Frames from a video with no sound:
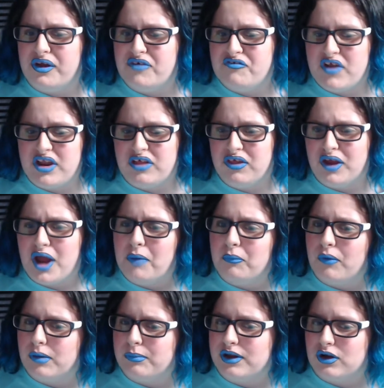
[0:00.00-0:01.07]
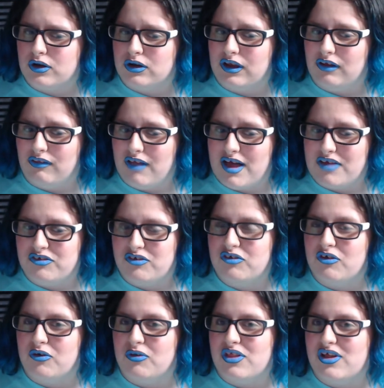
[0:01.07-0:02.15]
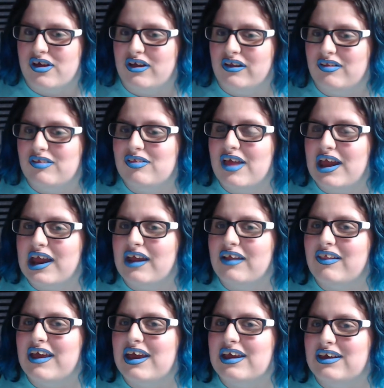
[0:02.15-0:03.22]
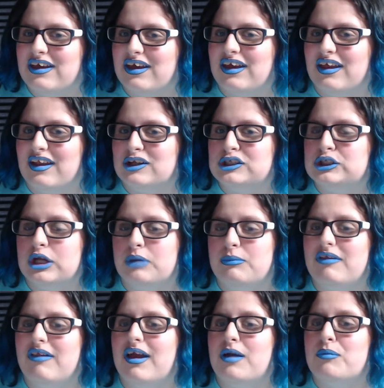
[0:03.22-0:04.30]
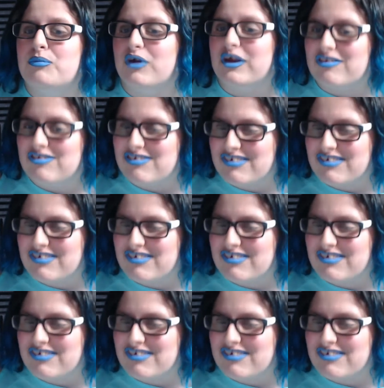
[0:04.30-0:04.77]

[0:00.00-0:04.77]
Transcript: If anything, I want to be earning less so that they can treat me like a prince.